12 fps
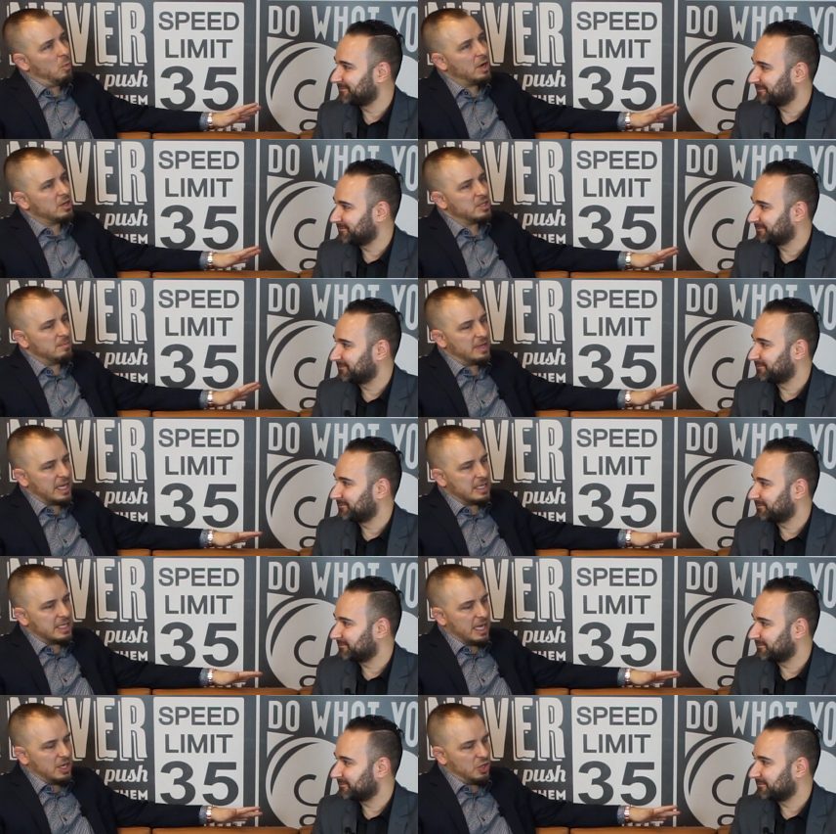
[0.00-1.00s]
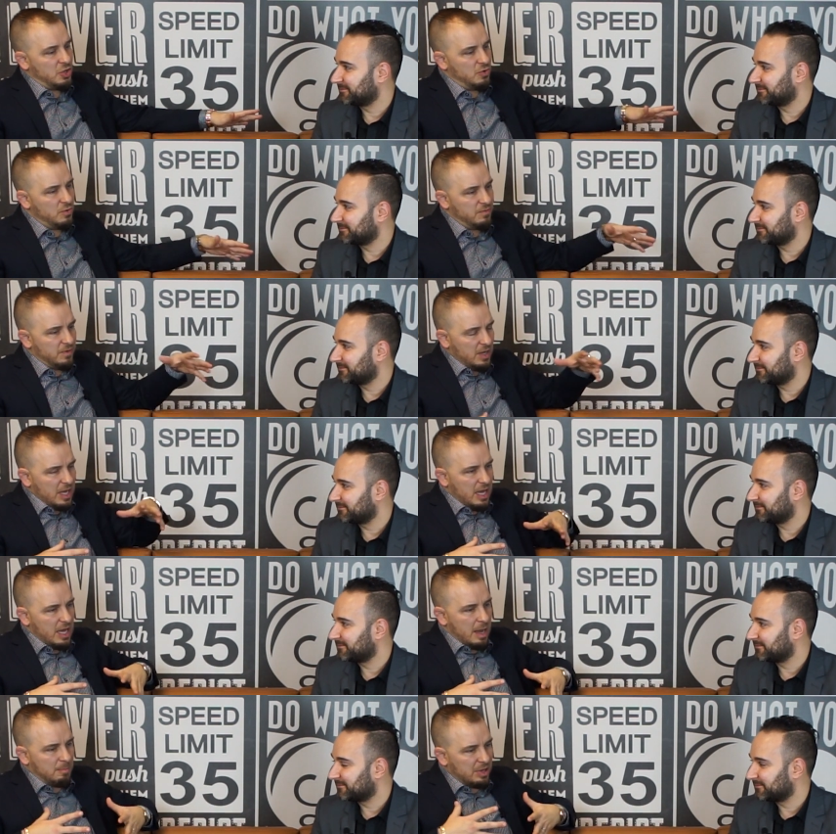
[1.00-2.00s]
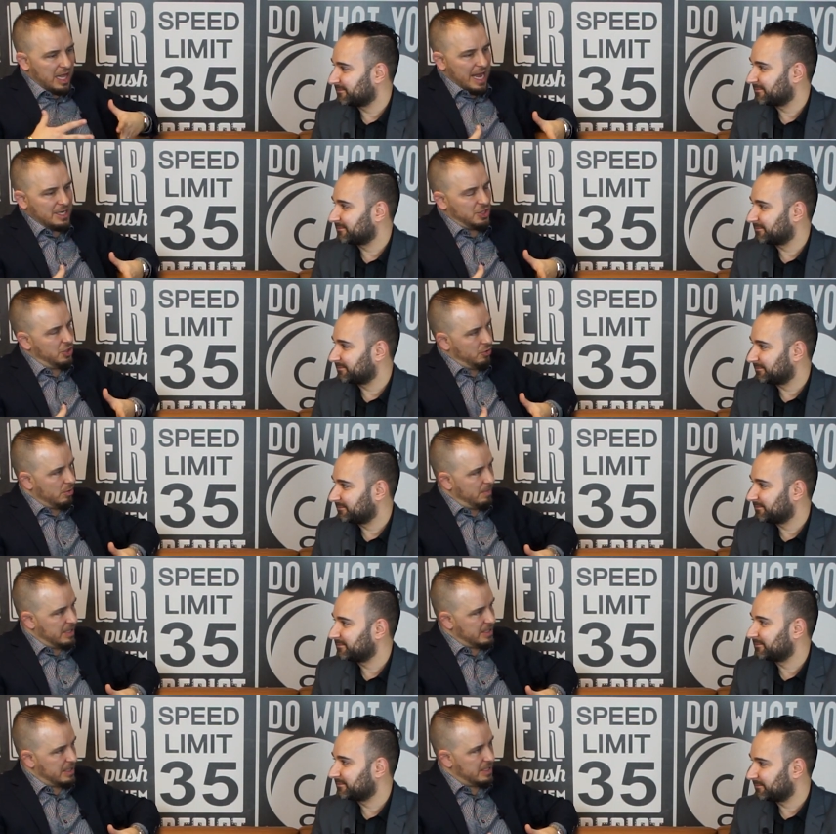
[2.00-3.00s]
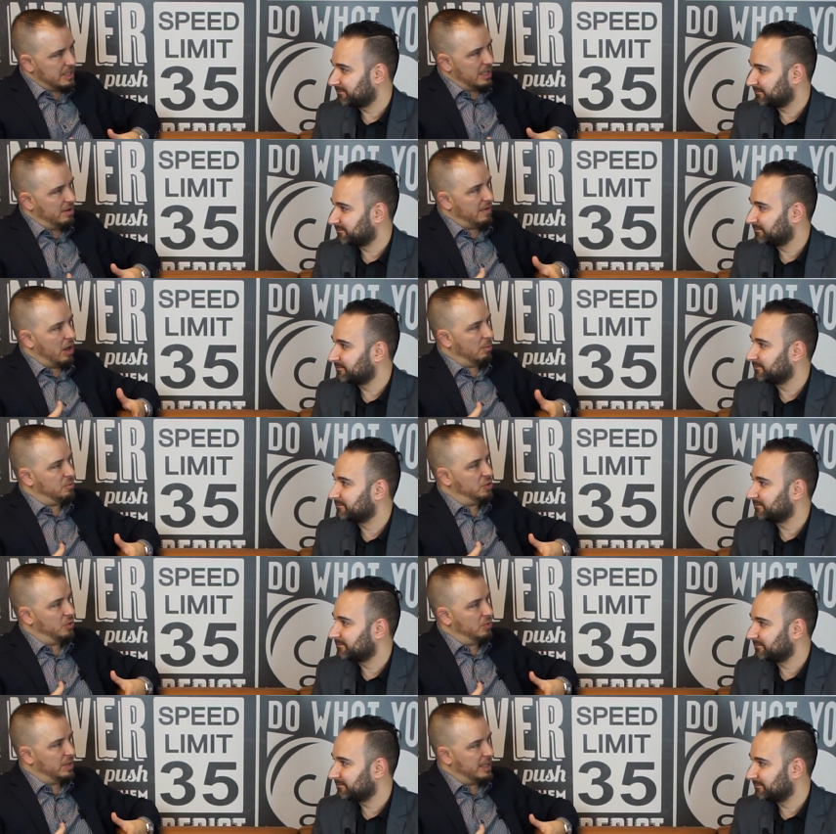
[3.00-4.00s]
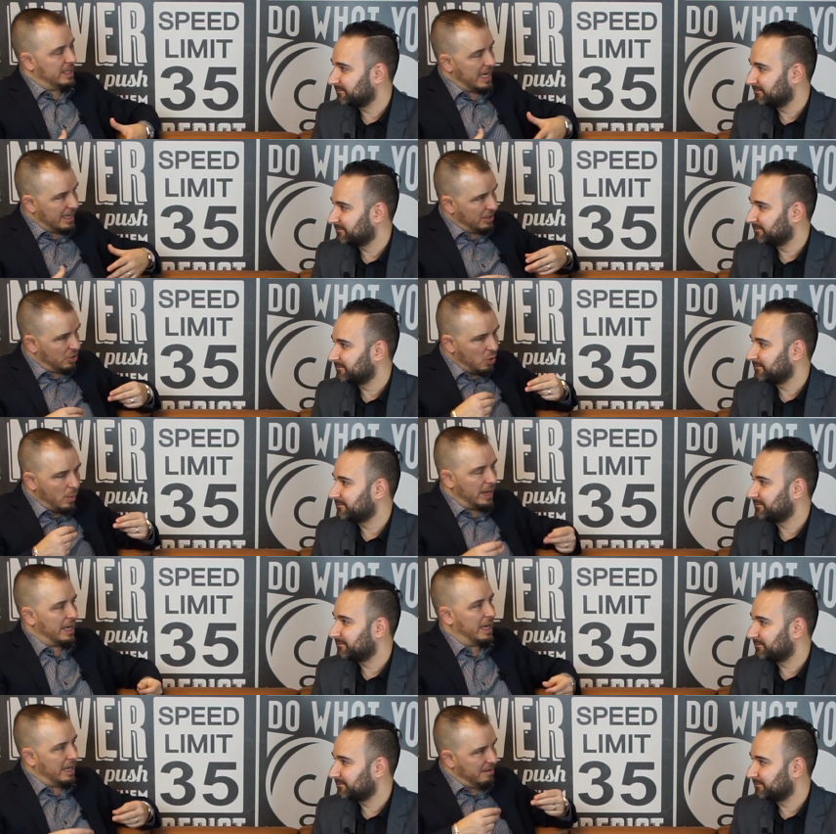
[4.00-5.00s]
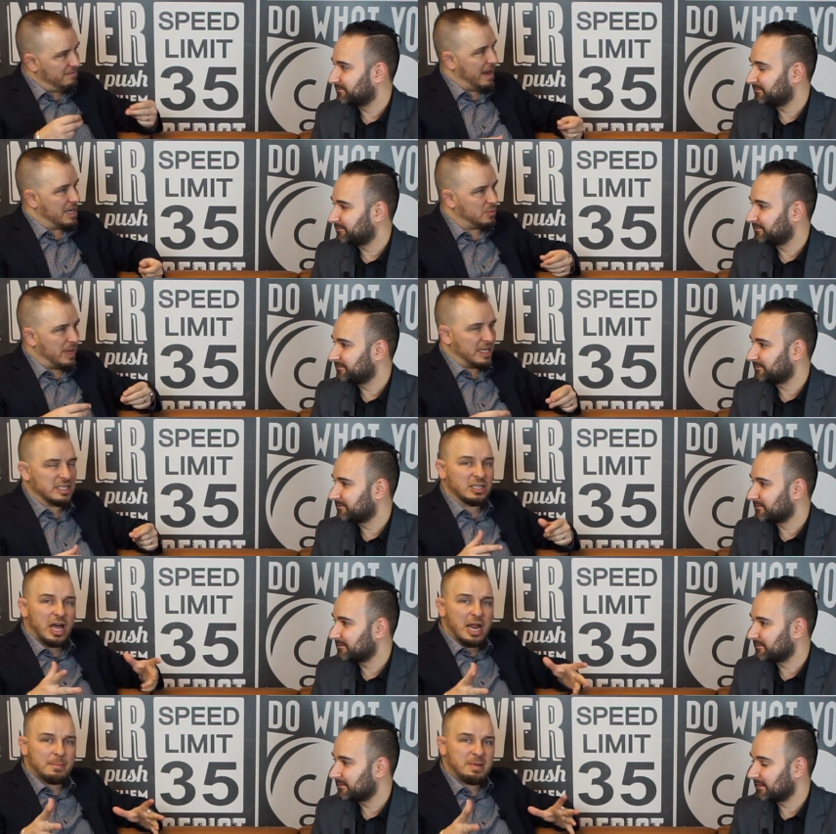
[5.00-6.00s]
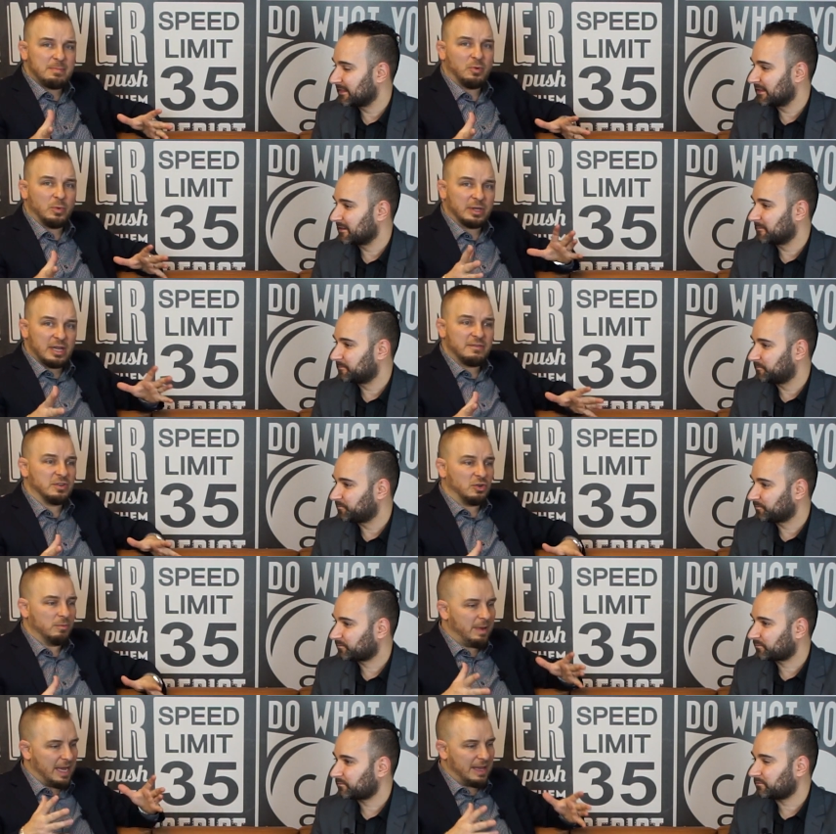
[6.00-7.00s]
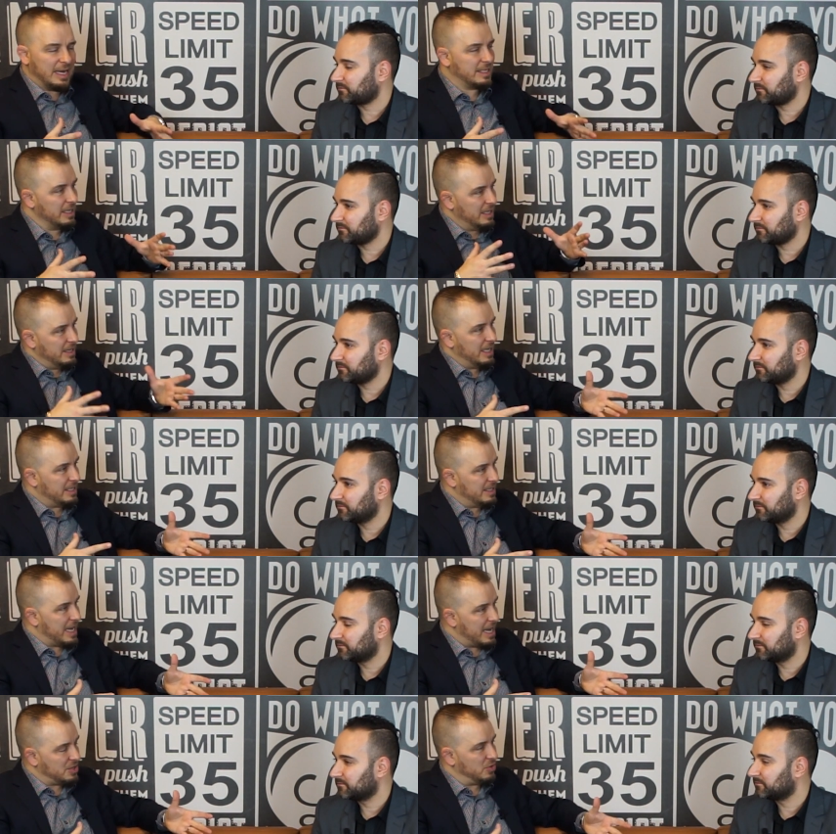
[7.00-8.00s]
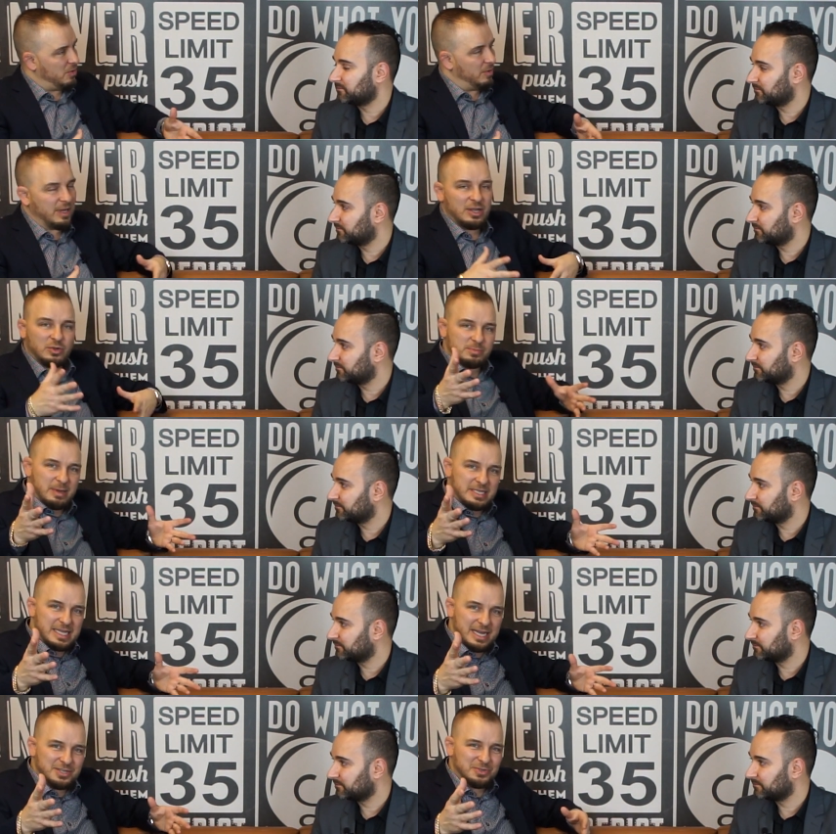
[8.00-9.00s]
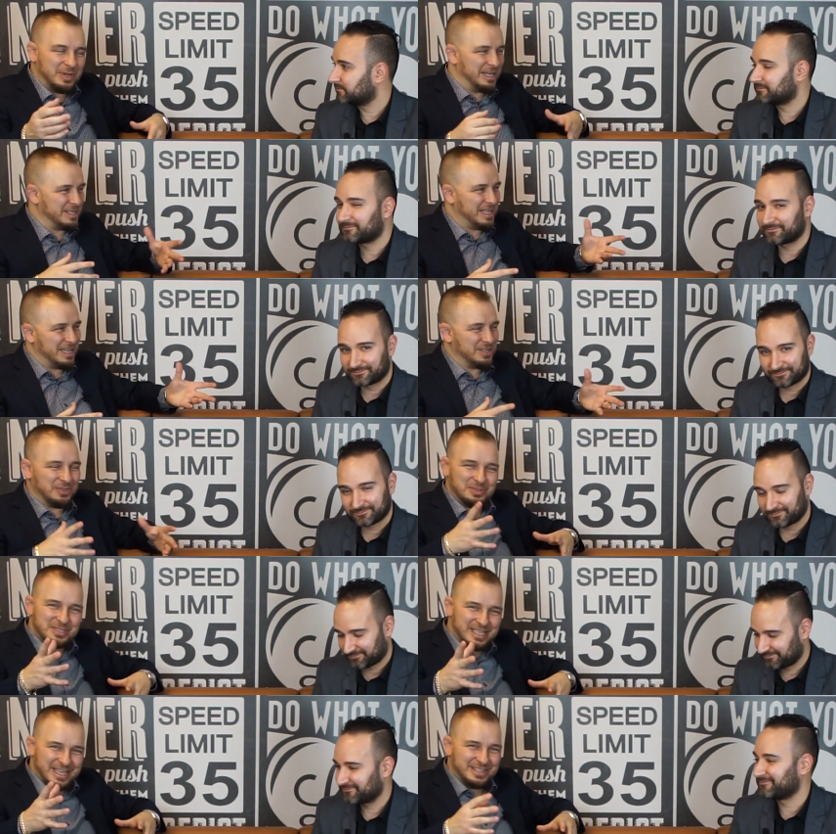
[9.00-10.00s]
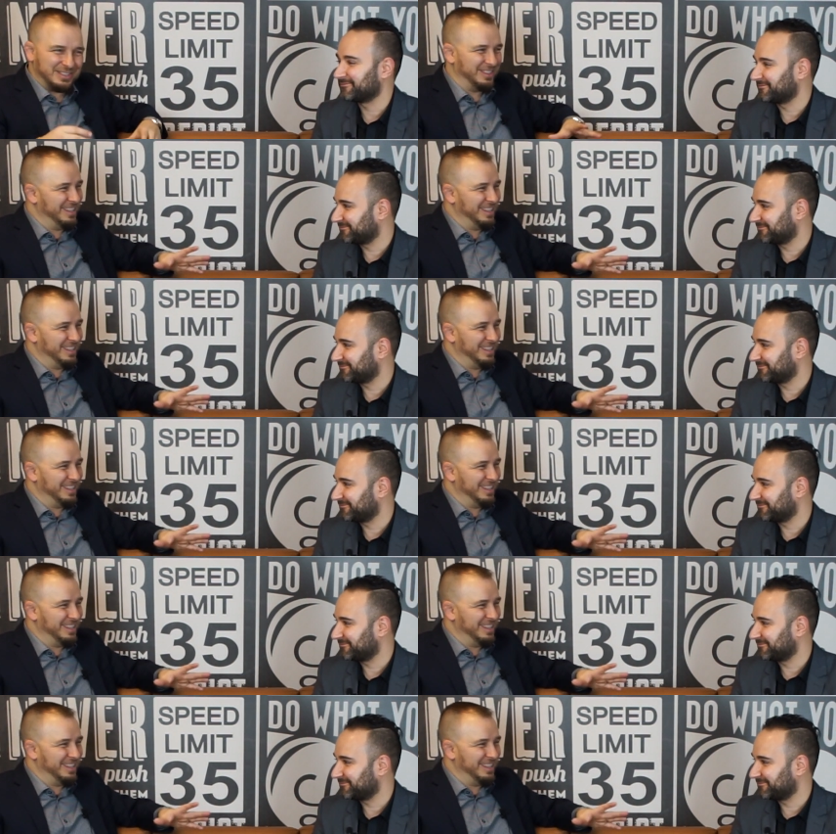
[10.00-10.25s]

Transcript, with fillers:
Speaker 1: what are some things that you've applied to your business that have helped you get it going in a fast way? Because a lot of people would love to go, man, that that Tasso, he goes by Tasso, Anastasio Tassel.